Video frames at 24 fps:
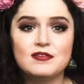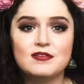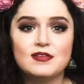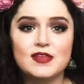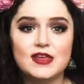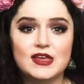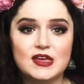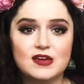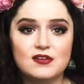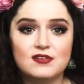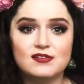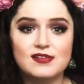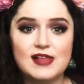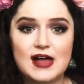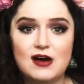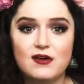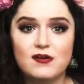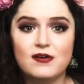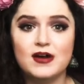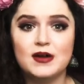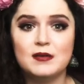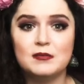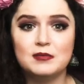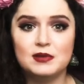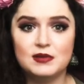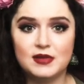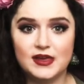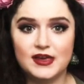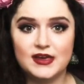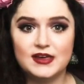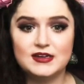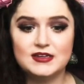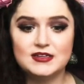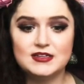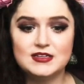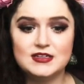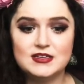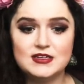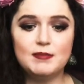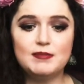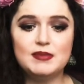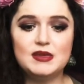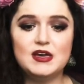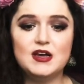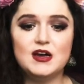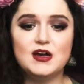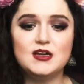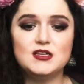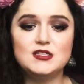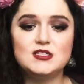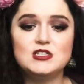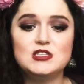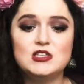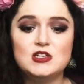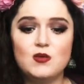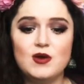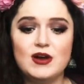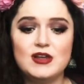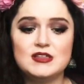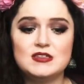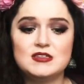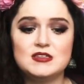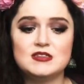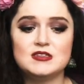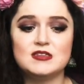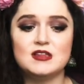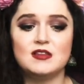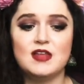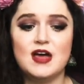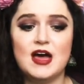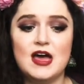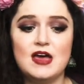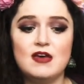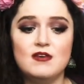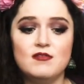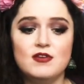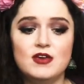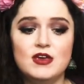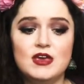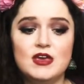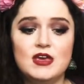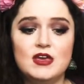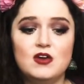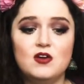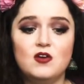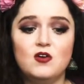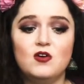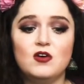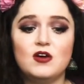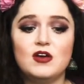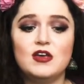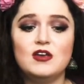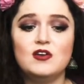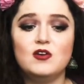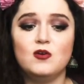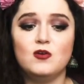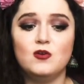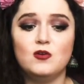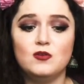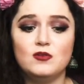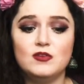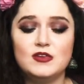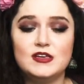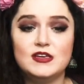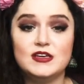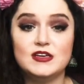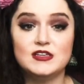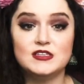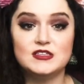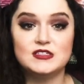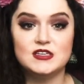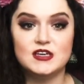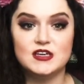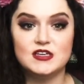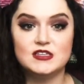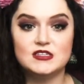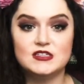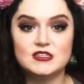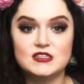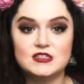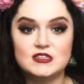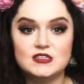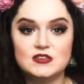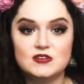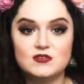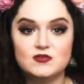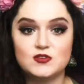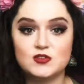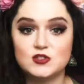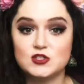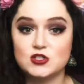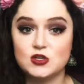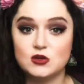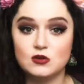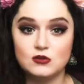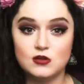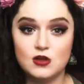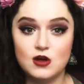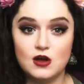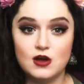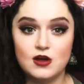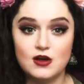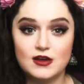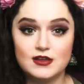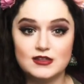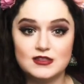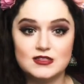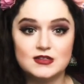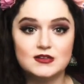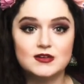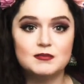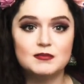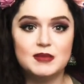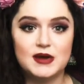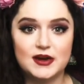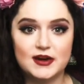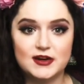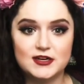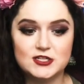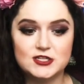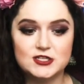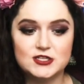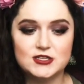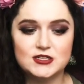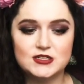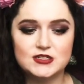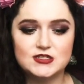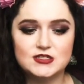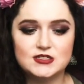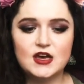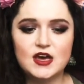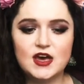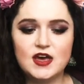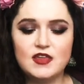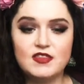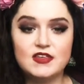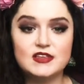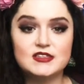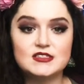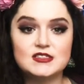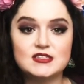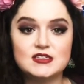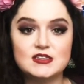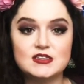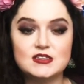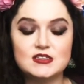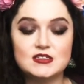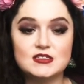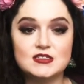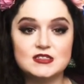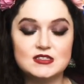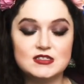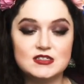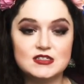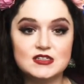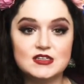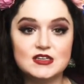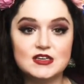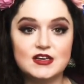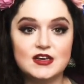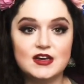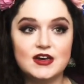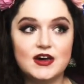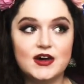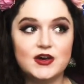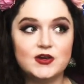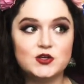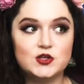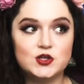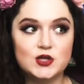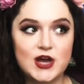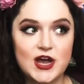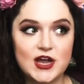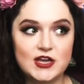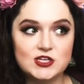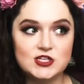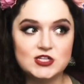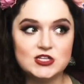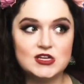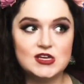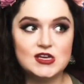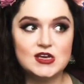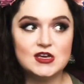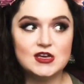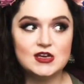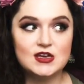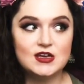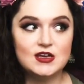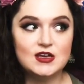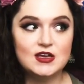like a flowering plant. Because nuance is alive, it can only exist for so long until it perishes. And this is a tragedy,